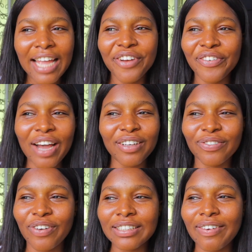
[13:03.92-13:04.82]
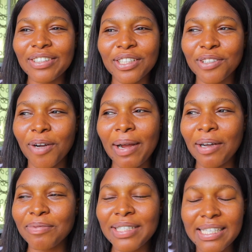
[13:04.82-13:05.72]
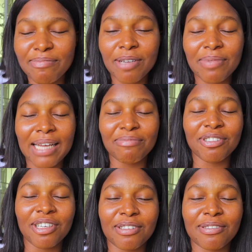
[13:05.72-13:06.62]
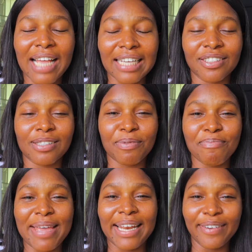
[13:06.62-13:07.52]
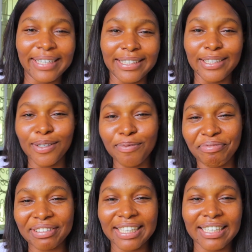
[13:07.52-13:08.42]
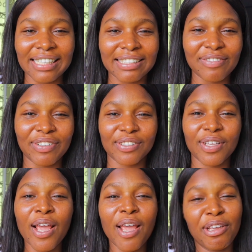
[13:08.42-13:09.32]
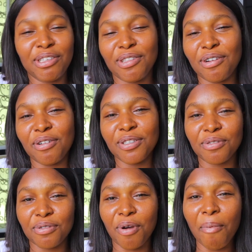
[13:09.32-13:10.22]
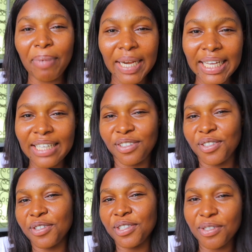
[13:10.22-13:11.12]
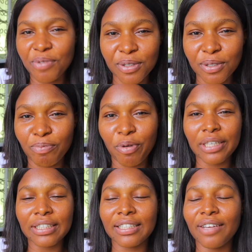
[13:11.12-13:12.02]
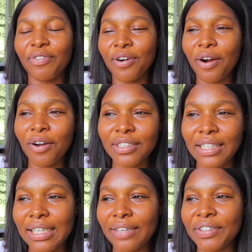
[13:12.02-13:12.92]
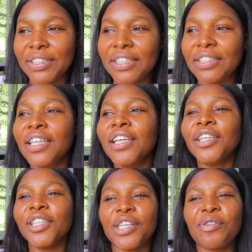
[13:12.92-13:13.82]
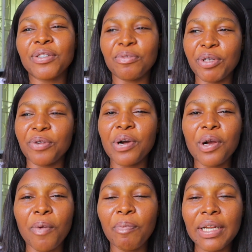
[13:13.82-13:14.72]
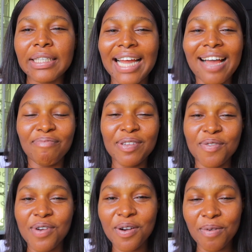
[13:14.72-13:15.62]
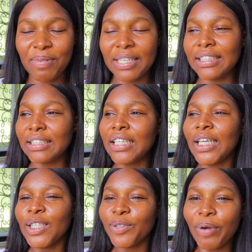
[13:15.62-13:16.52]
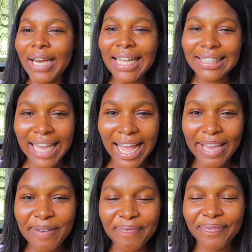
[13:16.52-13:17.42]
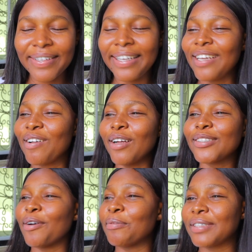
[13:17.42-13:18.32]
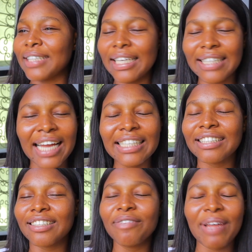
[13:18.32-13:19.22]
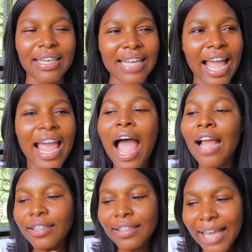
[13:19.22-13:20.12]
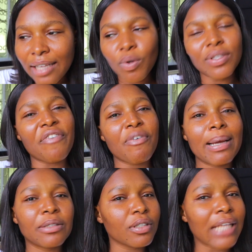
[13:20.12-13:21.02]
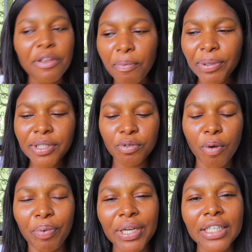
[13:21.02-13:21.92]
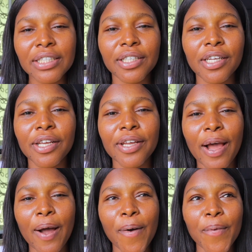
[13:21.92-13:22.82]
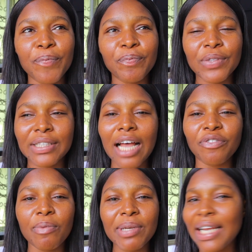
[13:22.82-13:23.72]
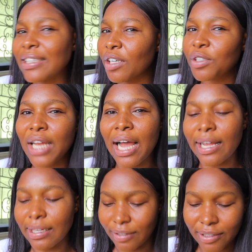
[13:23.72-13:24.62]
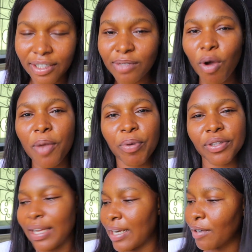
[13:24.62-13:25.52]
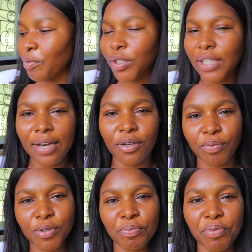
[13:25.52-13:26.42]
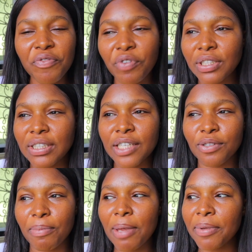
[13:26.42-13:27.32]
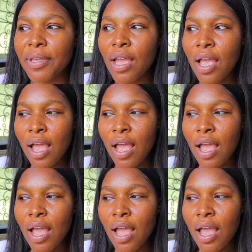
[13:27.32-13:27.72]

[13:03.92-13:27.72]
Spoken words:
That was the first time I just saw my husband. My husband had just been mellowing, pretending as if he's not going to complain. He didn't want to spoil the day for us and everything. He didn't want to be the one complaining. I've been the one complaining. But that time, he got so upset and he screamed at the guy, get water for my daughter. You're bringing the stout for me. They tell you that is this more important than water they're supposed to bring for this little baby?